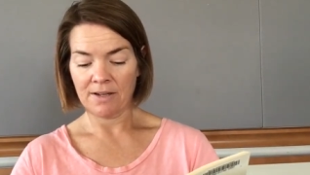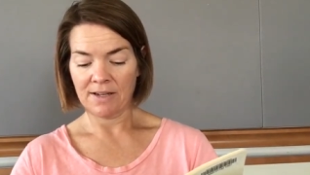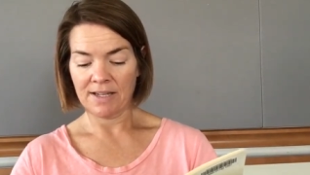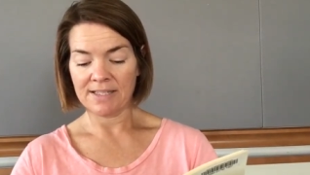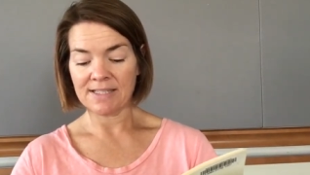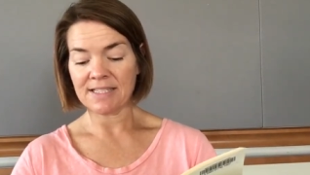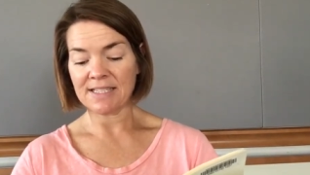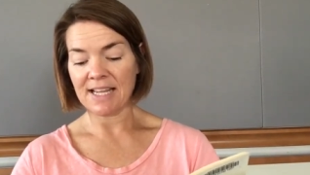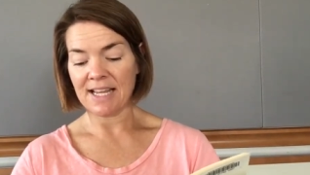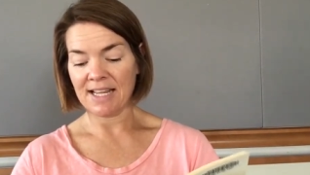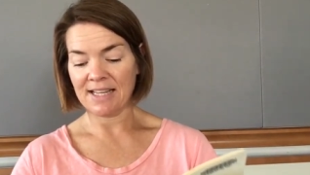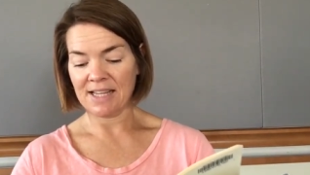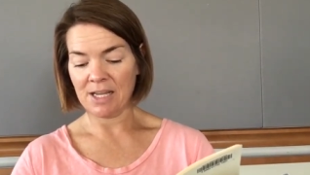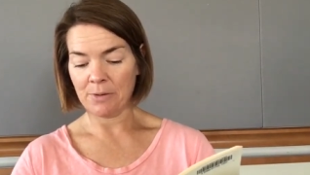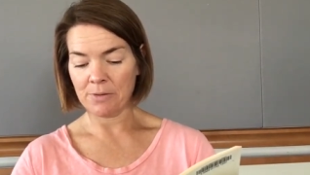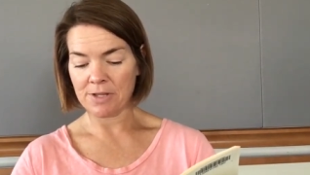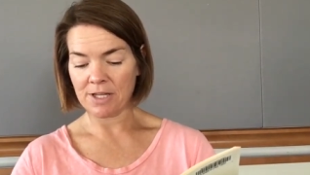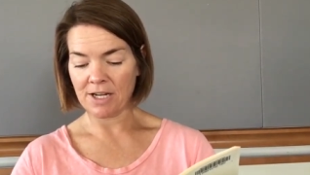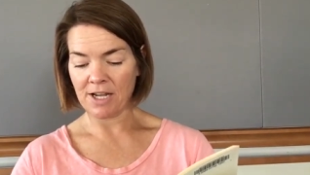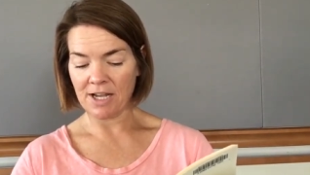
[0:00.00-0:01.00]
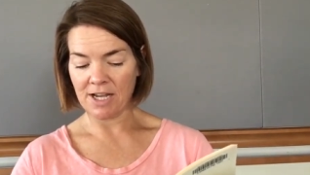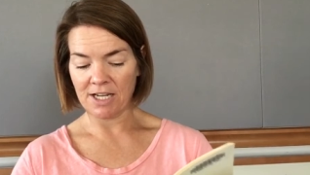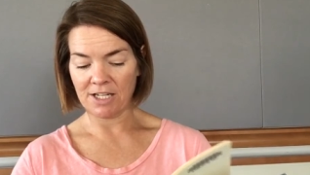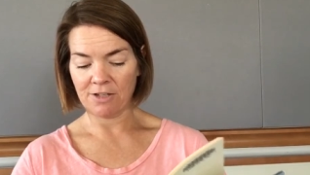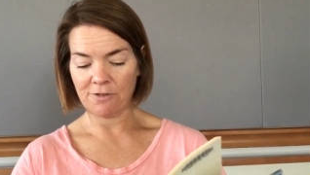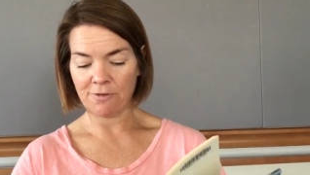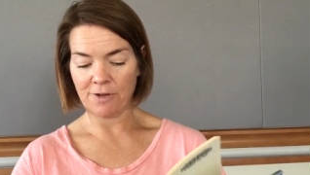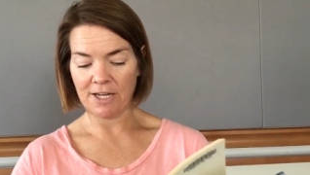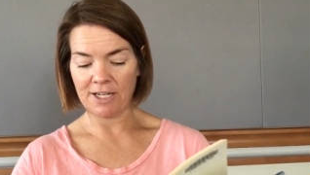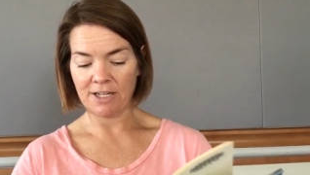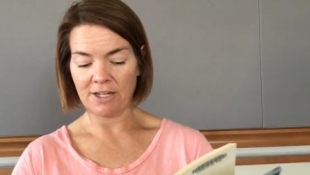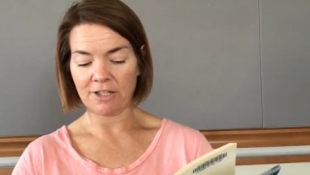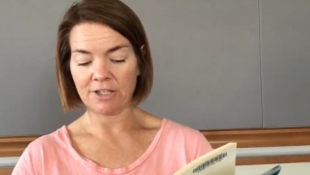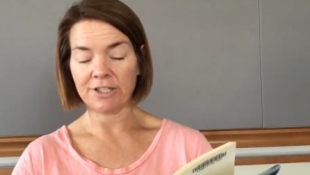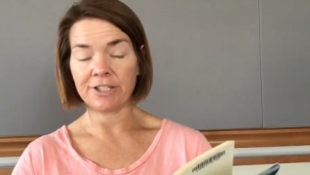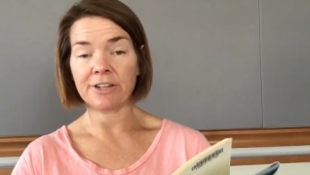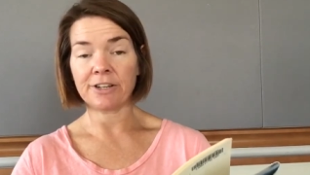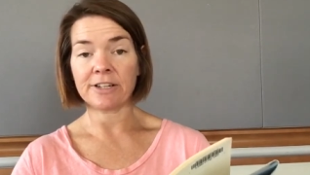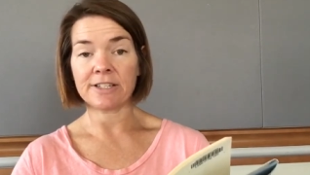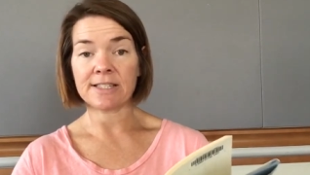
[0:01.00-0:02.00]
Instead, they were the kind you find on
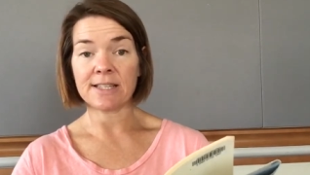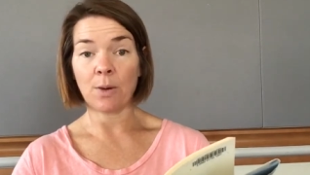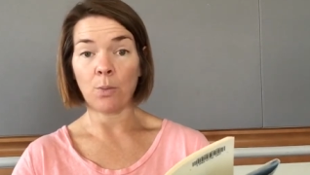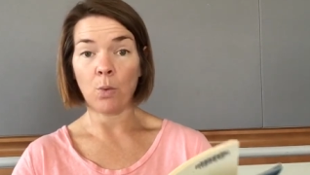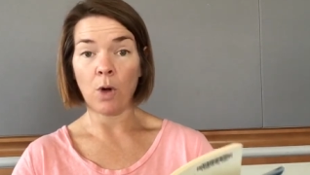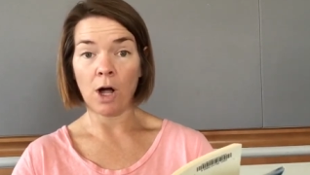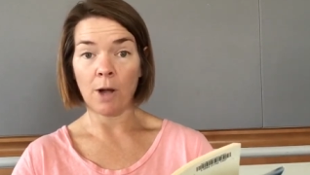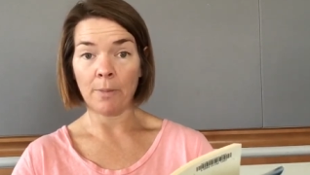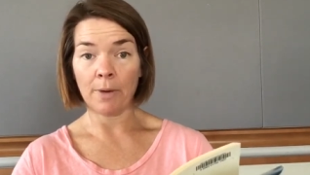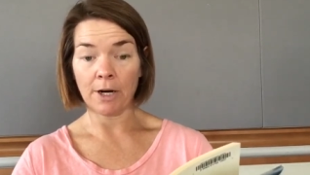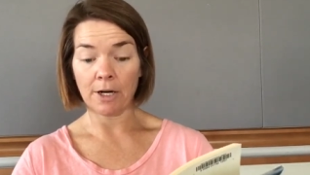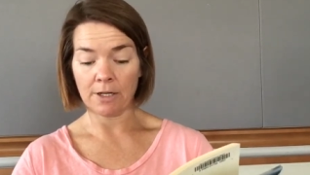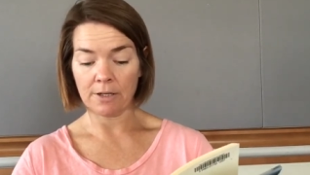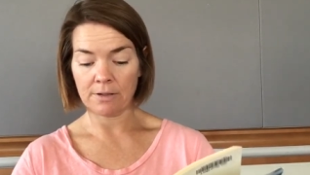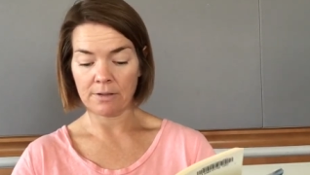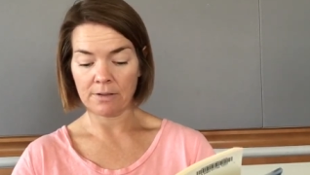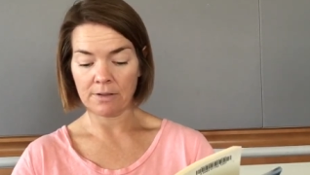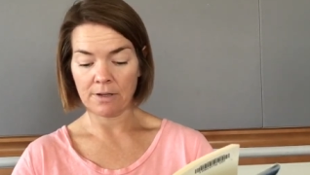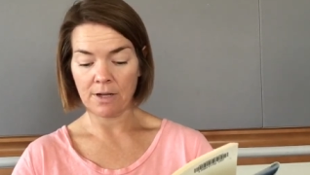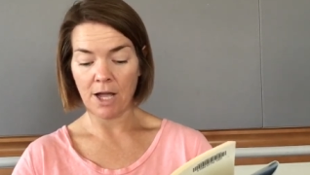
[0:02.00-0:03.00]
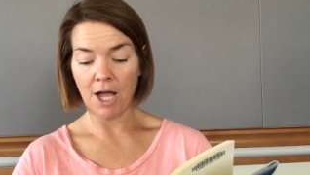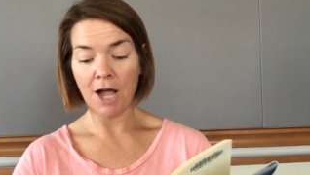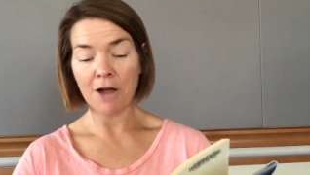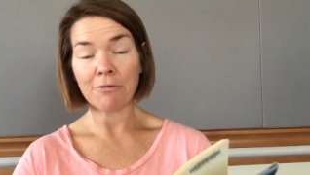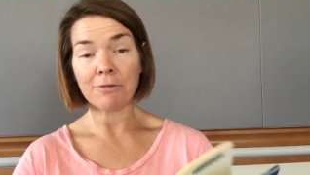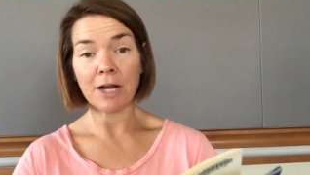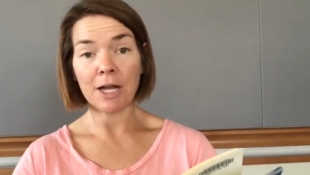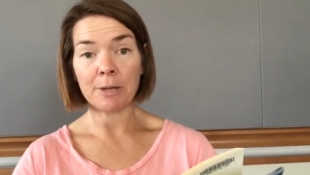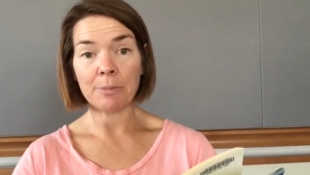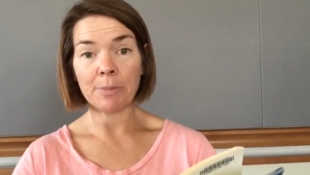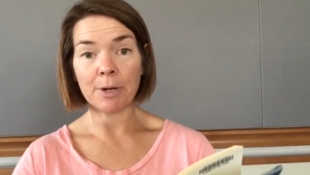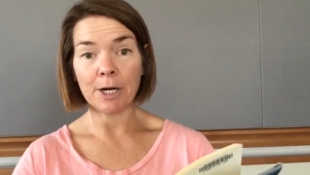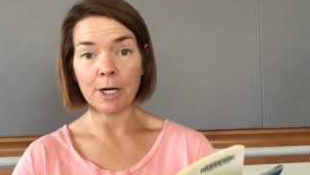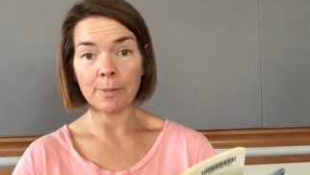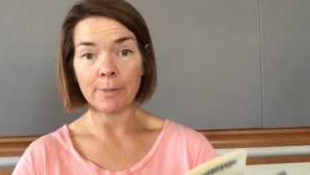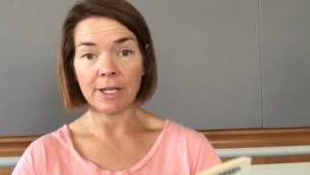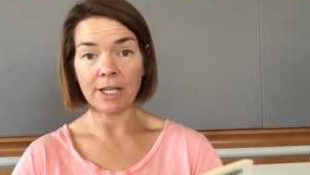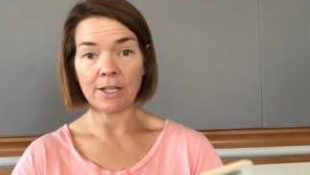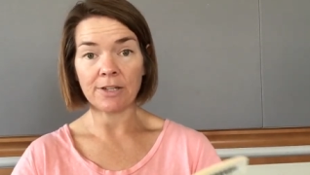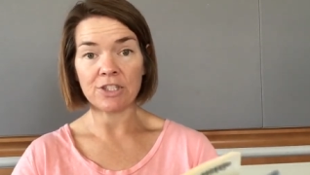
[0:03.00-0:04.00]
clearance at Walmart Hot Rod
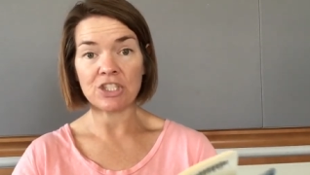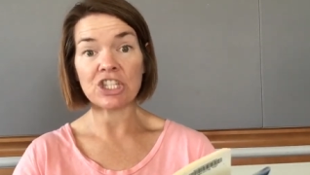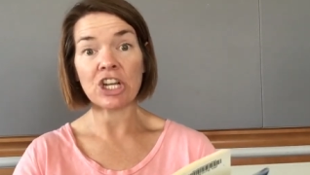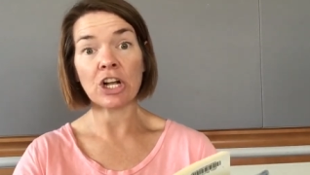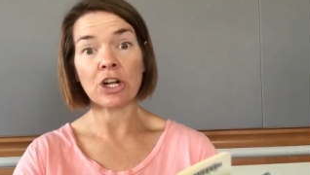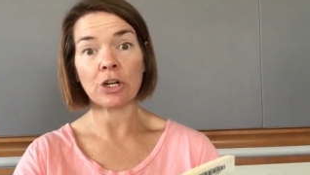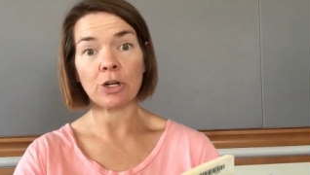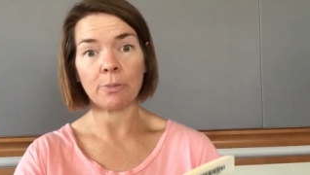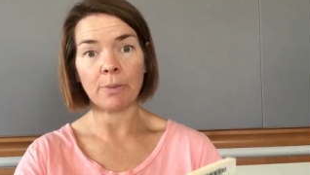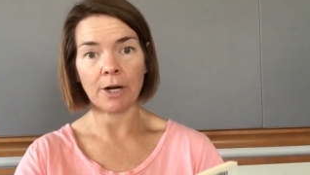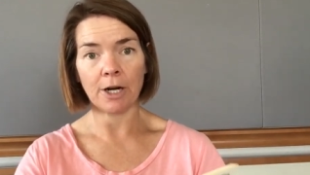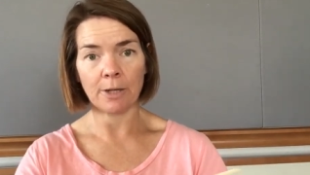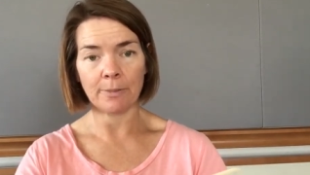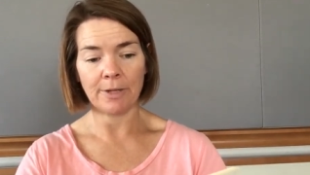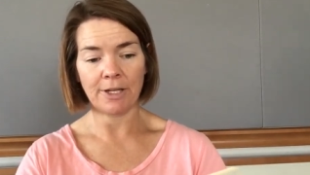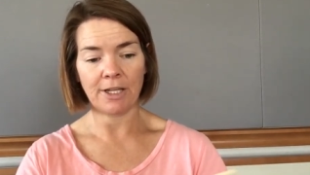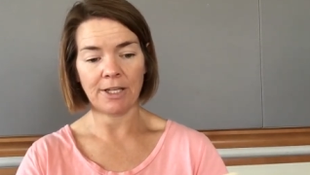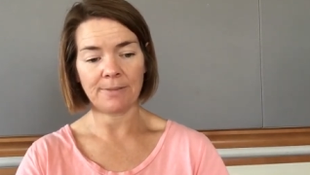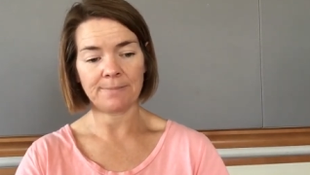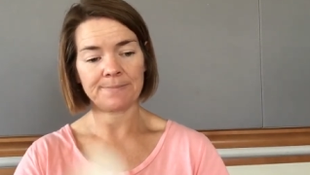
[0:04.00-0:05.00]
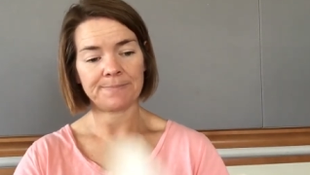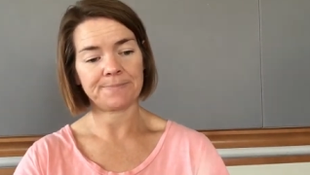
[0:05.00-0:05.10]
Barbie, Jungle Barbie.